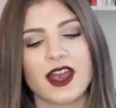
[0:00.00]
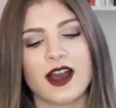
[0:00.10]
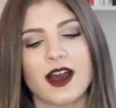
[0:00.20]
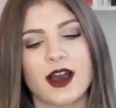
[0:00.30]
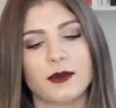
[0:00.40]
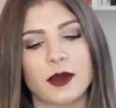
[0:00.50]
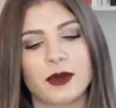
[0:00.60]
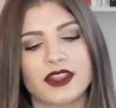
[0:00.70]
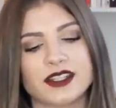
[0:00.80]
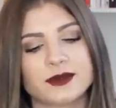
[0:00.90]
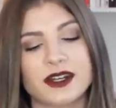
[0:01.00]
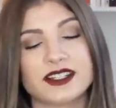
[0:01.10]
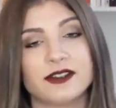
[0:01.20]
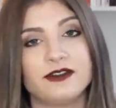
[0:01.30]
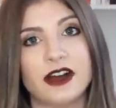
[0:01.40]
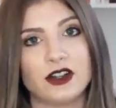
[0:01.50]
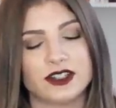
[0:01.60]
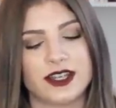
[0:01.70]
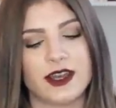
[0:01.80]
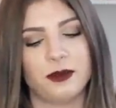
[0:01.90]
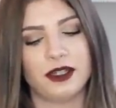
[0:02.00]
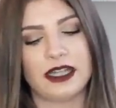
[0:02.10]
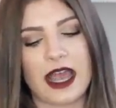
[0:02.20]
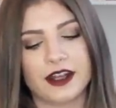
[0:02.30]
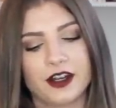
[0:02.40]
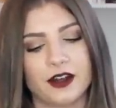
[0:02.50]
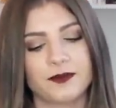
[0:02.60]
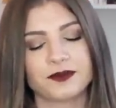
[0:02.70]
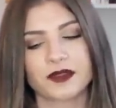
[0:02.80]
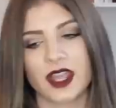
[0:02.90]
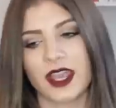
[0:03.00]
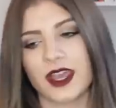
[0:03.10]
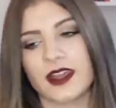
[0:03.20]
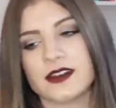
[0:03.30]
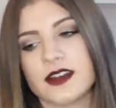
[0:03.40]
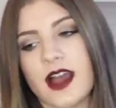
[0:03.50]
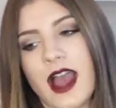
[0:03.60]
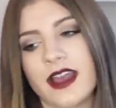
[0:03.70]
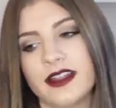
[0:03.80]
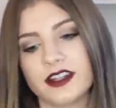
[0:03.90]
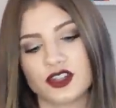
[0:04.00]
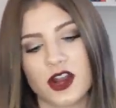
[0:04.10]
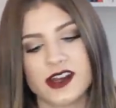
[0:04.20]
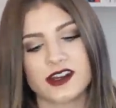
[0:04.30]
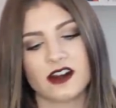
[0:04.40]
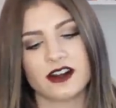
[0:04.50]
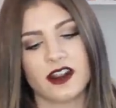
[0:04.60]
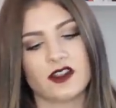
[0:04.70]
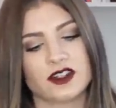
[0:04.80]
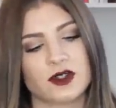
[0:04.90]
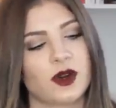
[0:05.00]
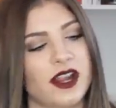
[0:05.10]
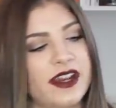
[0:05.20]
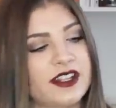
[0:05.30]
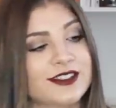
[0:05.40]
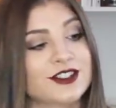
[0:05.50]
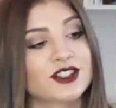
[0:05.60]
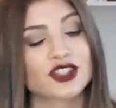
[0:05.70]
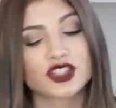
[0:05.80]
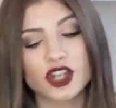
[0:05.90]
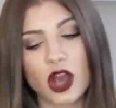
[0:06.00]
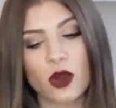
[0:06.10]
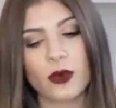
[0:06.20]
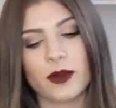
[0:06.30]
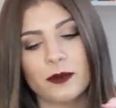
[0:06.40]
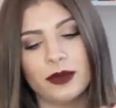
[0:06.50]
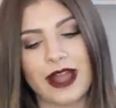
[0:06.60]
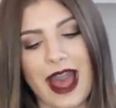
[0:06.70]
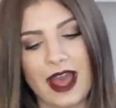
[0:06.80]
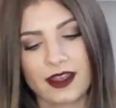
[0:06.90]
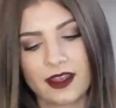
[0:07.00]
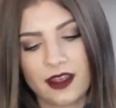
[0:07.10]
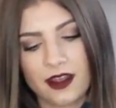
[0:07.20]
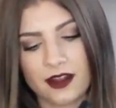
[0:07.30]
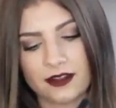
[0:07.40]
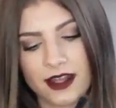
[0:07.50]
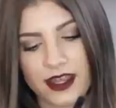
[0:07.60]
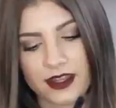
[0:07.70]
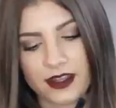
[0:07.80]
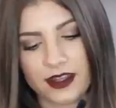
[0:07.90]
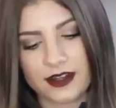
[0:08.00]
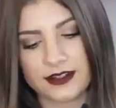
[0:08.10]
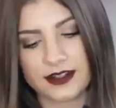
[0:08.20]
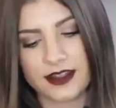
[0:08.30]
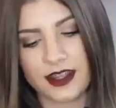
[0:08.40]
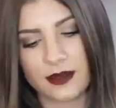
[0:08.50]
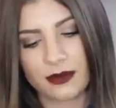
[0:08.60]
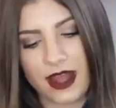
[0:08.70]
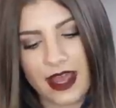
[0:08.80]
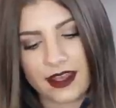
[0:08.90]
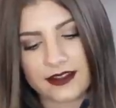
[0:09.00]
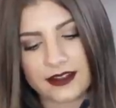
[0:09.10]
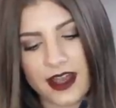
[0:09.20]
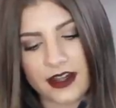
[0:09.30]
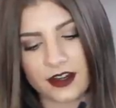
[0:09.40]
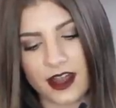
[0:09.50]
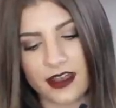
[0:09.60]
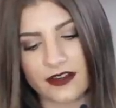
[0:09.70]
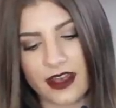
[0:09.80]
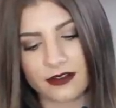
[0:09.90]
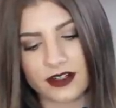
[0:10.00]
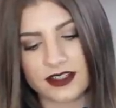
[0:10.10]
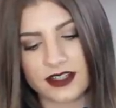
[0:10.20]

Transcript: Um, but this one is a felt tip liner. And I like tried it on in the store, and it's so black. Like, it is the blackest liner I have ever